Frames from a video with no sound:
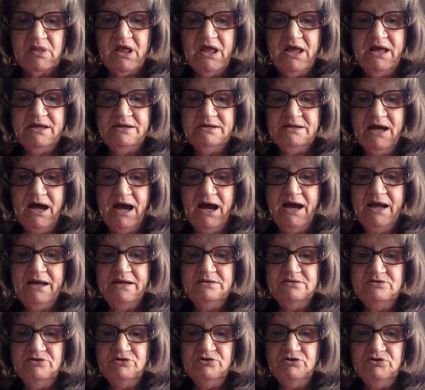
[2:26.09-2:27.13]
and
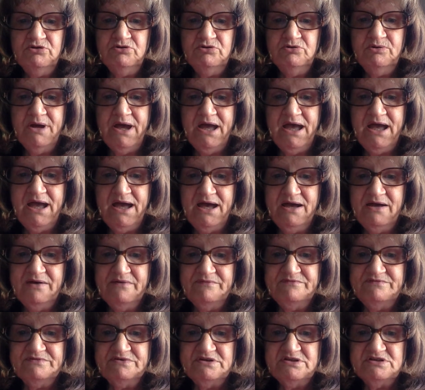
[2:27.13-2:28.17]
I do
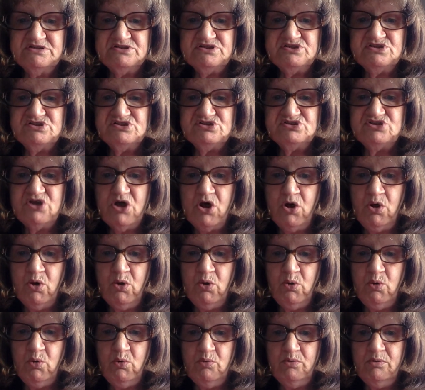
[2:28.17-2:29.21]
have
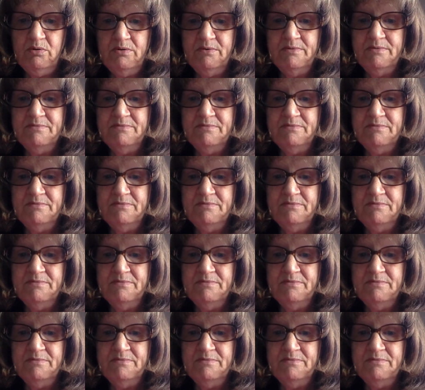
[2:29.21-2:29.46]
so